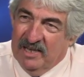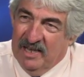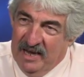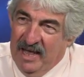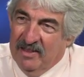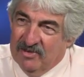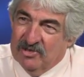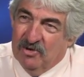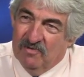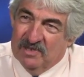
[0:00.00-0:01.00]
to get out of the
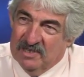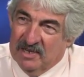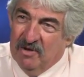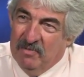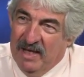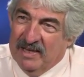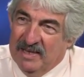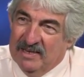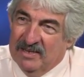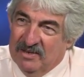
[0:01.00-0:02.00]
service and go back
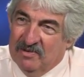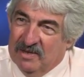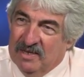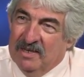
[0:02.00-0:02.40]
into it.